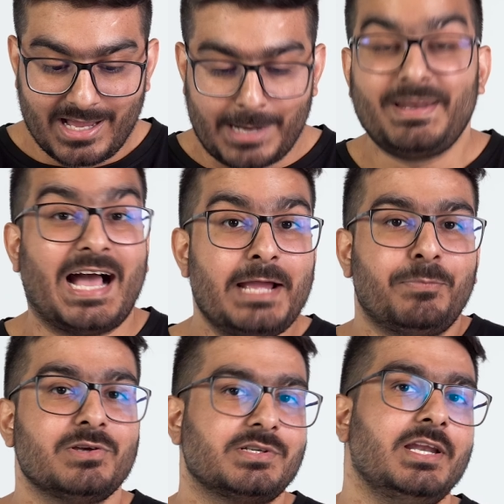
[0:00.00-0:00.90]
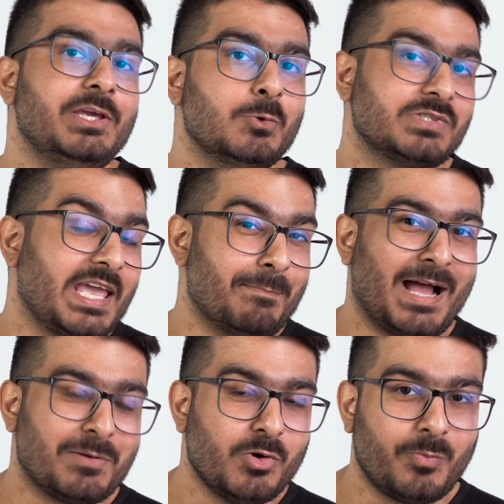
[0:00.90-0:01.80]
I mean, I personally use a
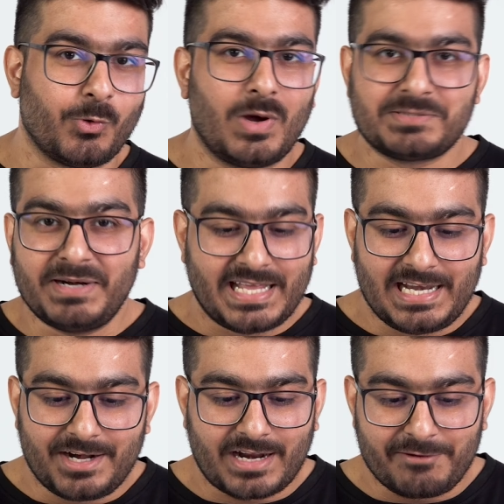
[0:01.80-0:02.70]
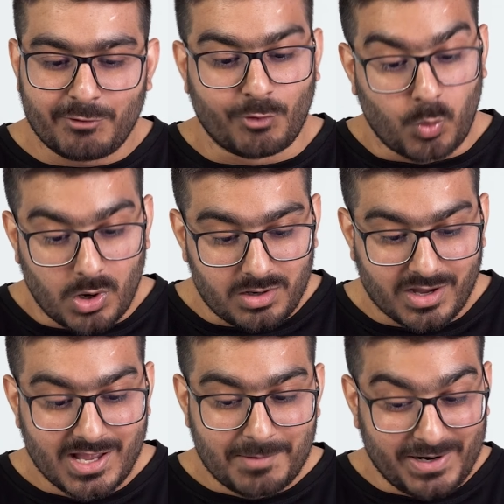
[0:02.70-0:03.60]
MacBook Pro as my daily driver for work,